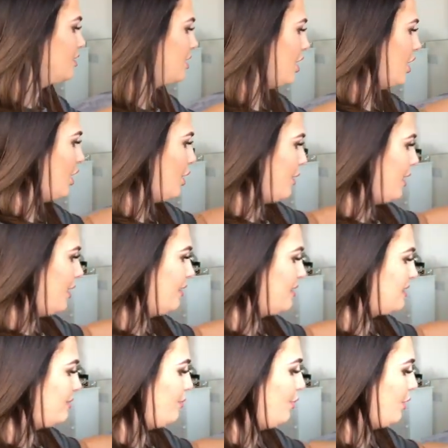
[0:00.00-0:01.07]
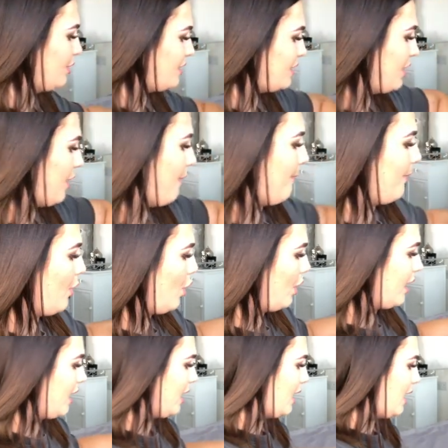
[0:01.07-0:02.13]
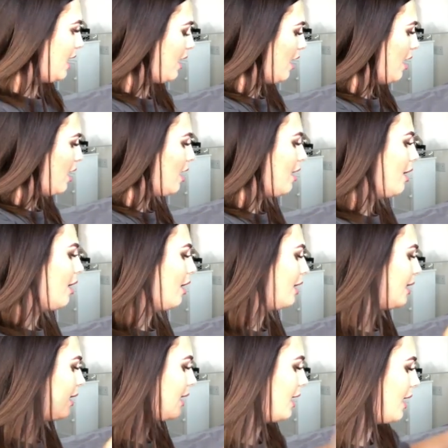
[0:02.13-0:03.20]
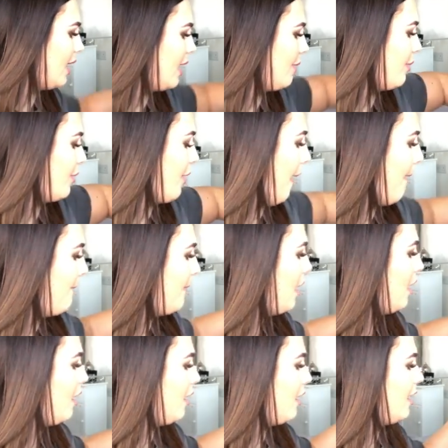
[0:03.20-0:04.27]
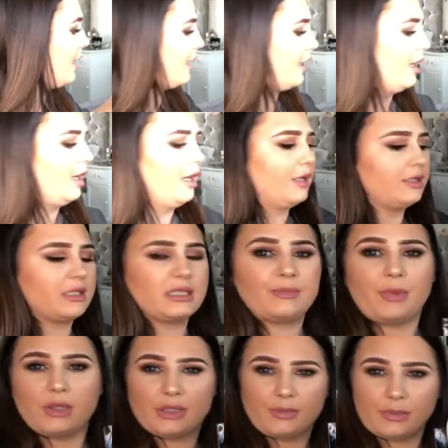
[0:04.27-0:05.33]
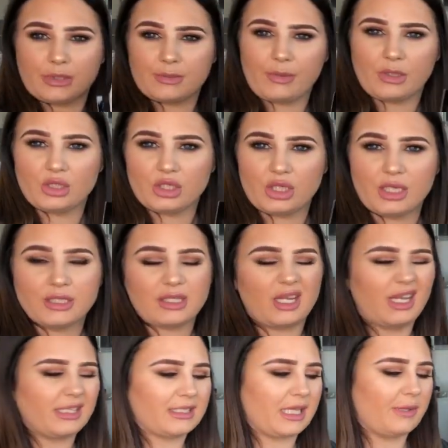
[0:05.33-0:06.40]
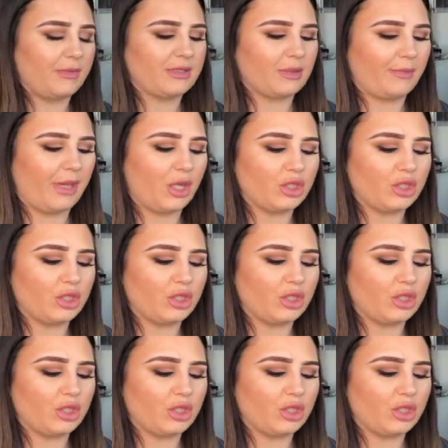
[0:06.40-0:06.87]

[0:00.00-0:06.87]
So in this bottom pocket here, I keep my disposable sponges. I like to keep these on me.